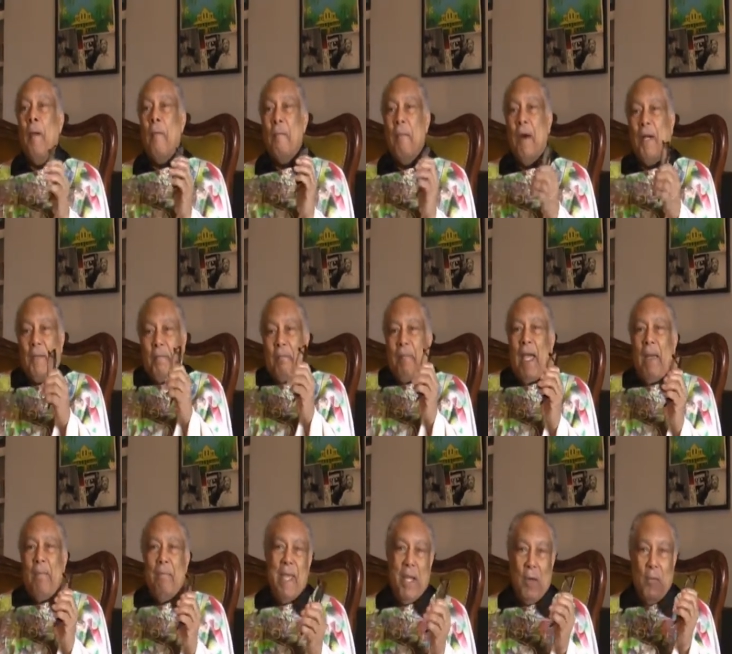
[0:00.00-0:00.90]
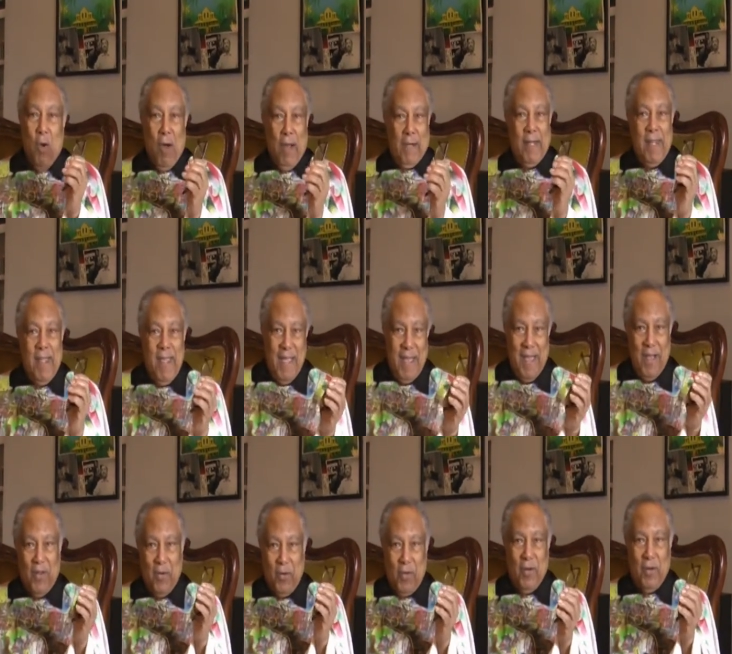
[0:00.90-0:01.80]
But my big one
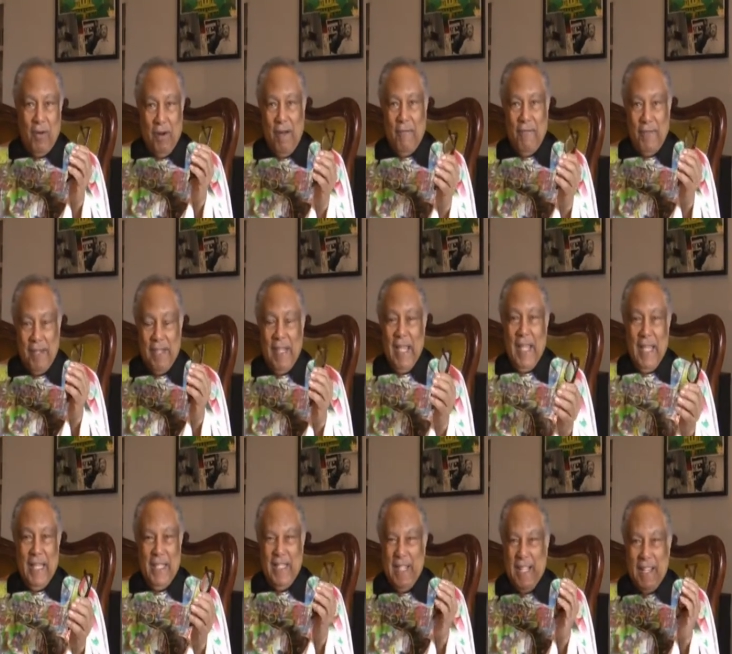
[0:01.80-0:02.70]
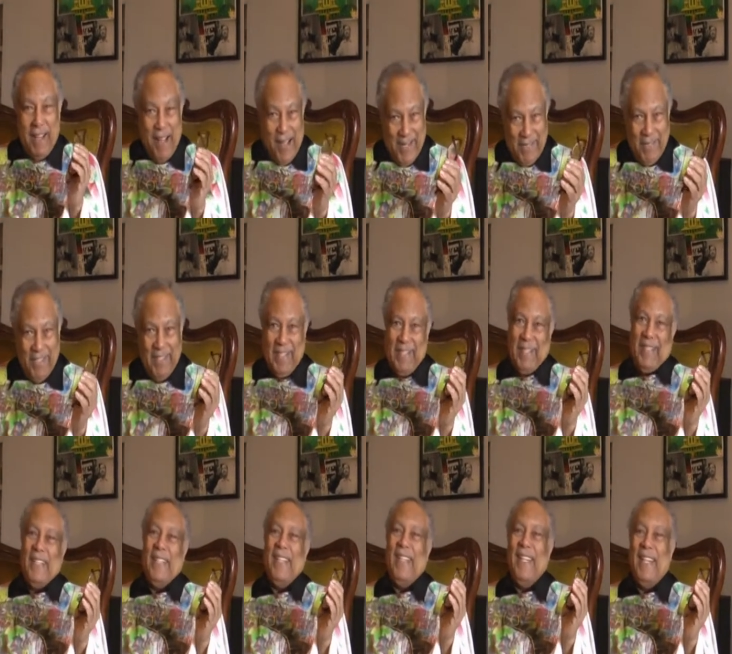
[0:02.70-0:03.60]
here, choreographing, is the carnival.
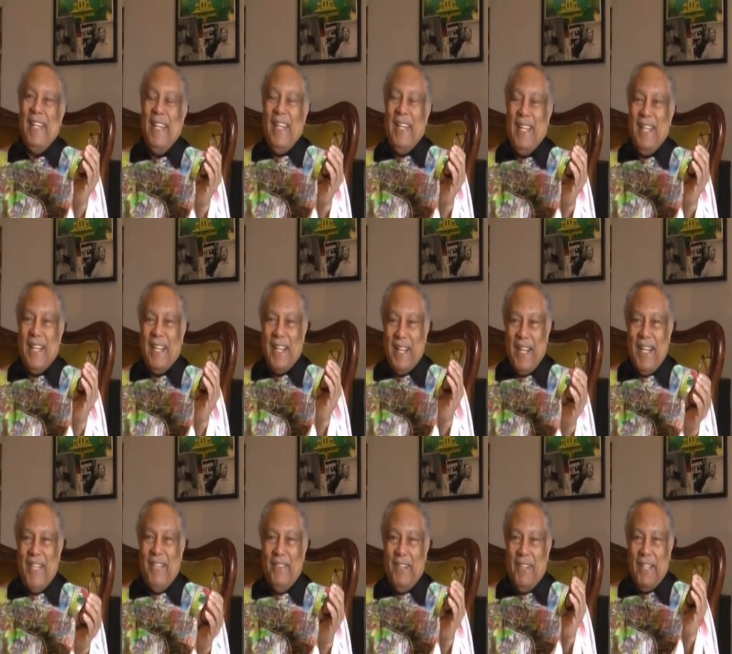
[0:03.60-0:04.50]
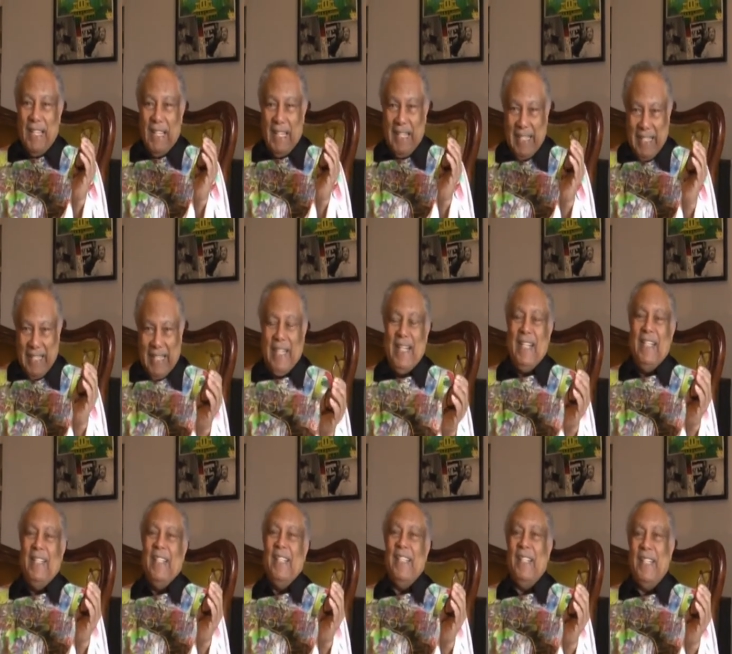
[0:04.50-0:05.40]
Mm -hmm. Carnival in
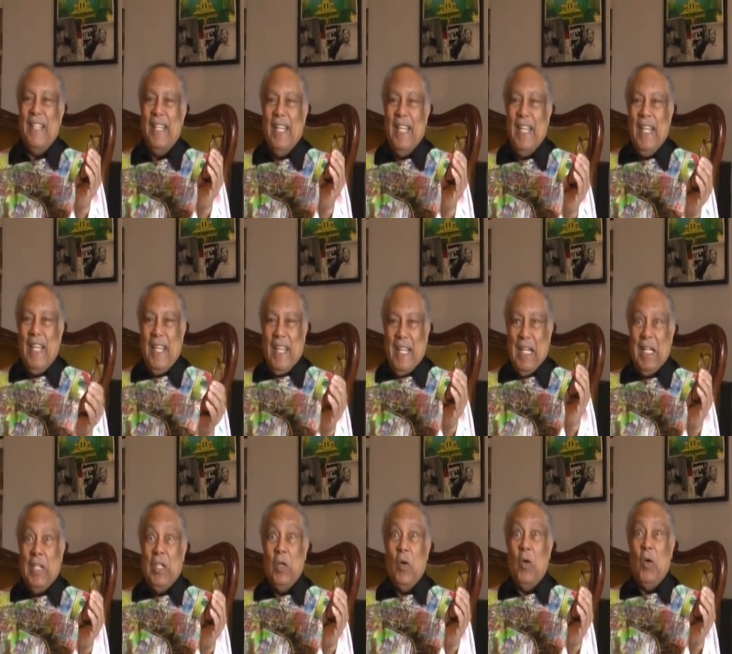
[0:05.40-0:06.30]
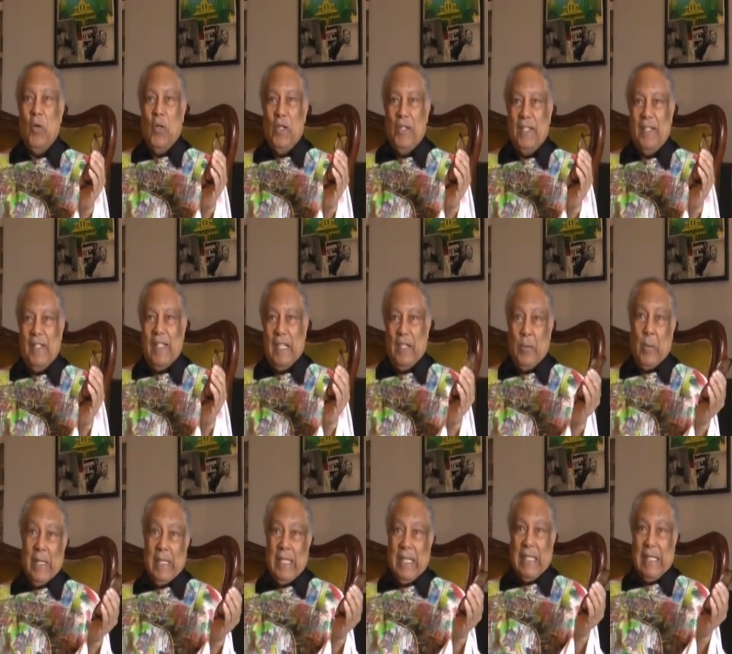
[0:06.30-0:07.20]
England, mm -hmm. indoors. That's mm-hmm.
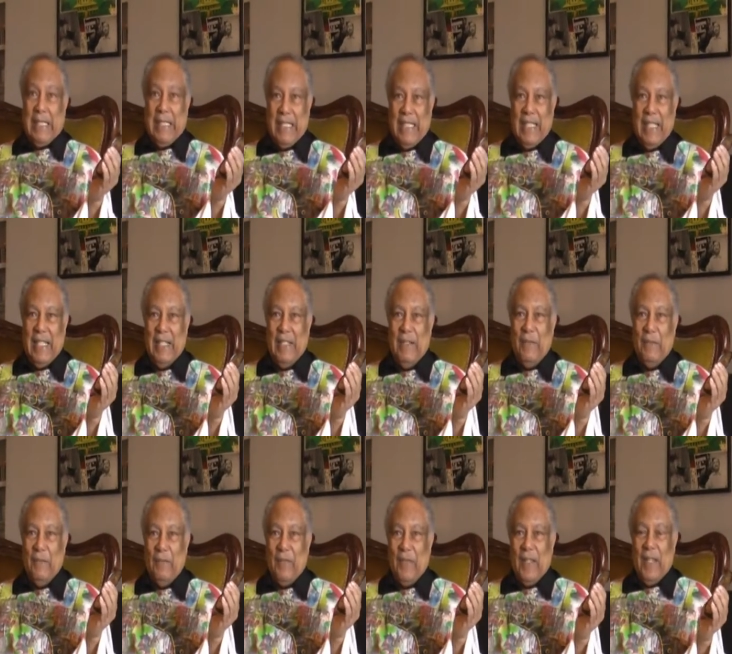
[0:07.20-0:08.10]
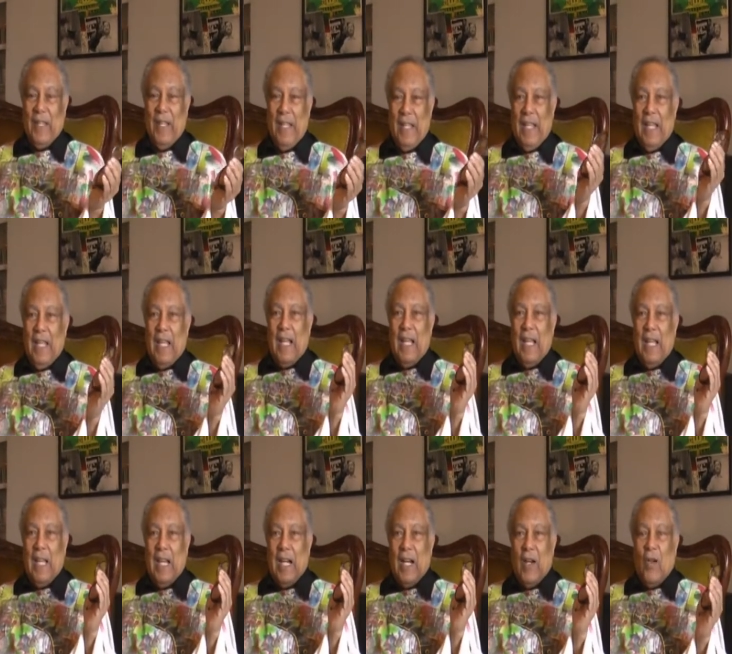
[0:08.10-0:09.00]
where it started. Mm-hmm.
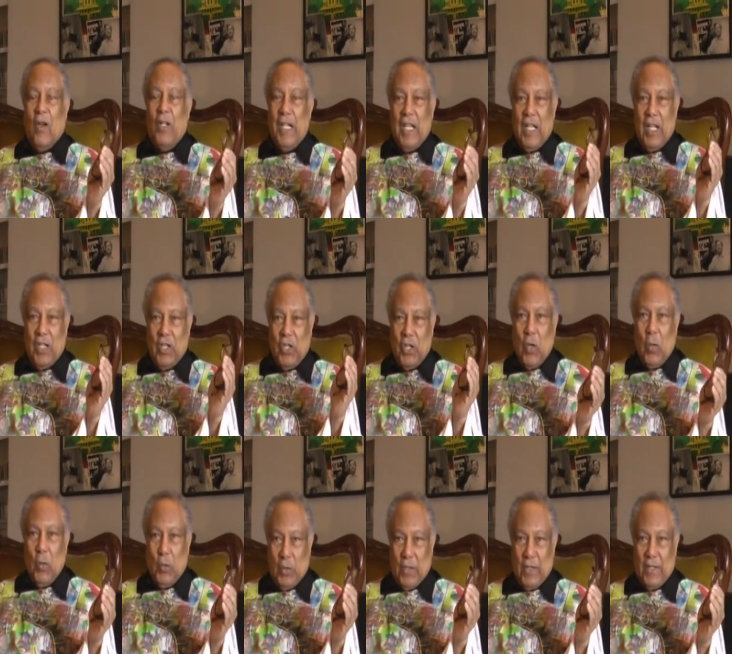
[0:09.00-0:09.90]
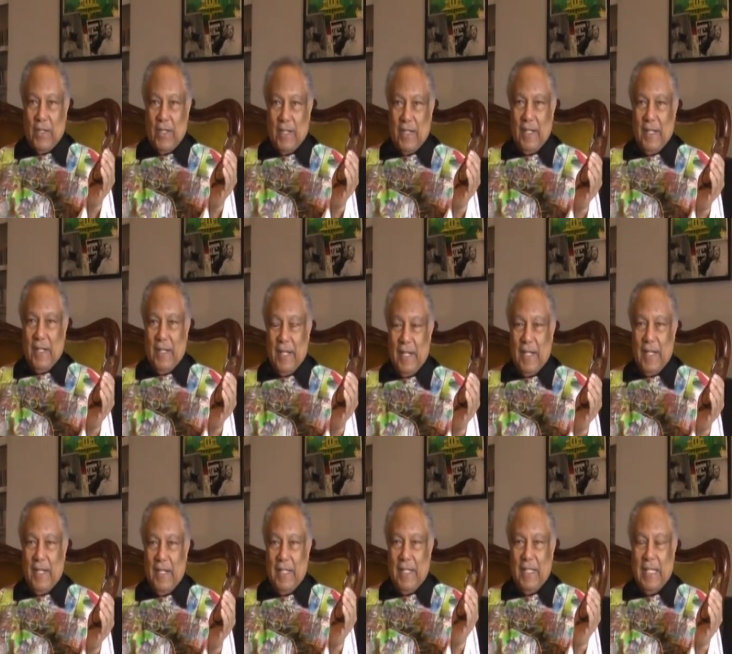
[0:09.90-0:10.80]
Claudia Jones'
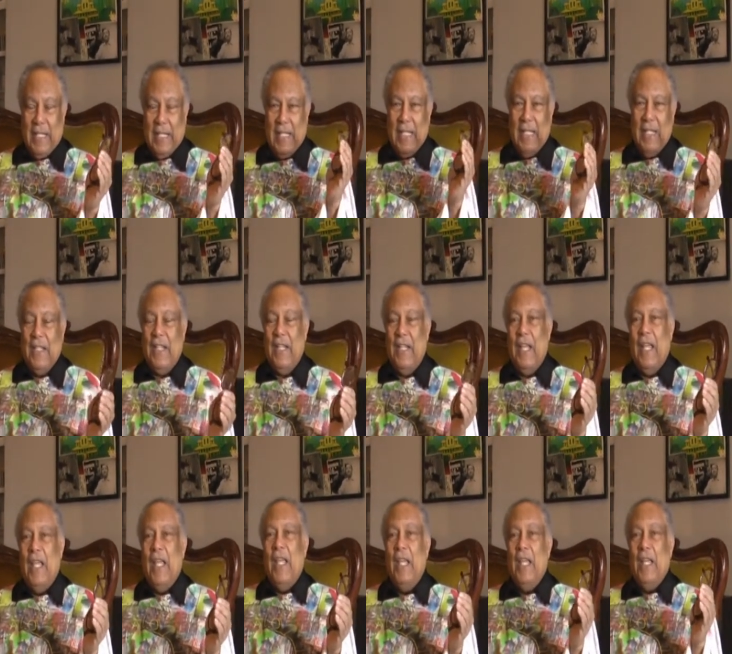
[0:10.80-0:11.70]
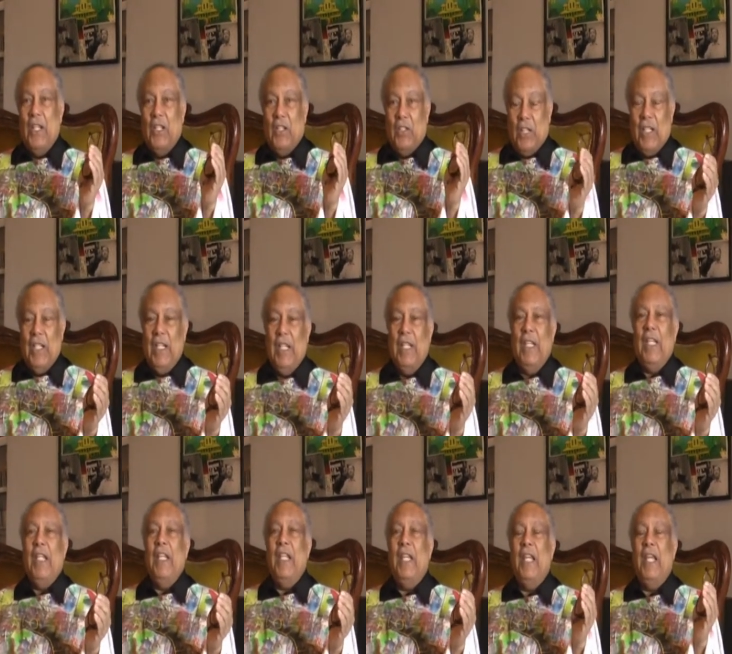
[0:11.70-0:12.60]
disease.
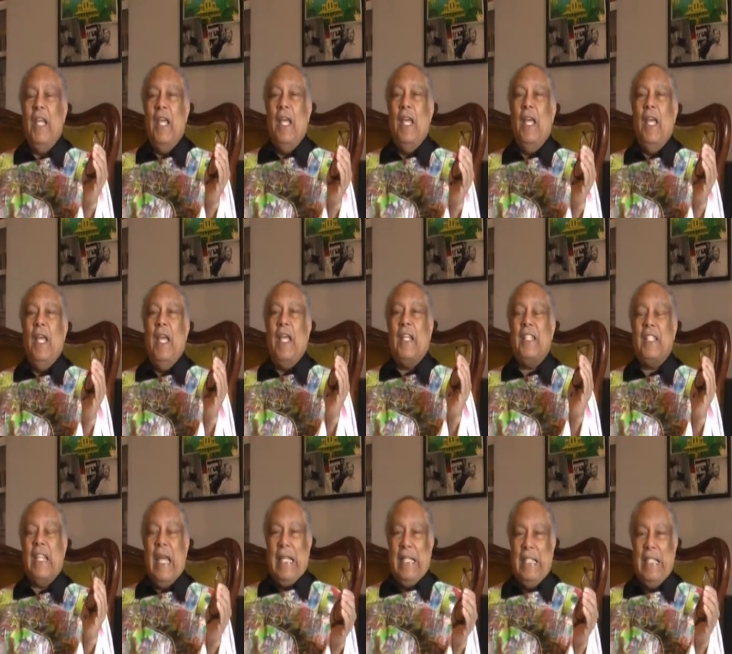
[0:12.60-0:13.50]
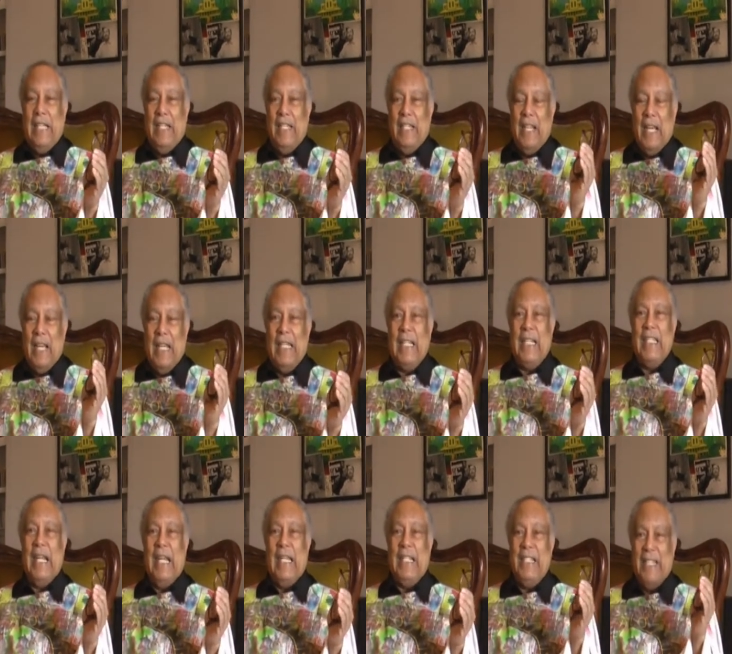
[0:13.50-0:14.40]
She excited and
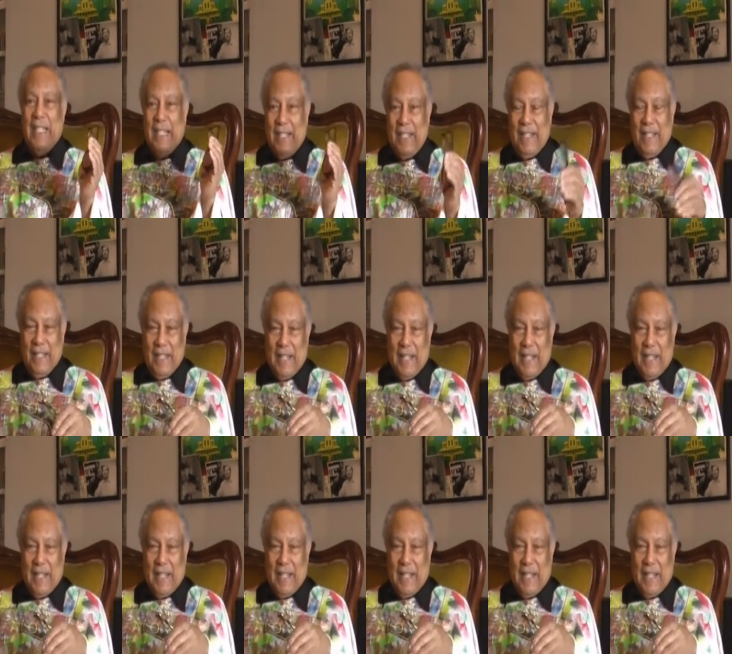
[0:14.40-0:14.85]
ignited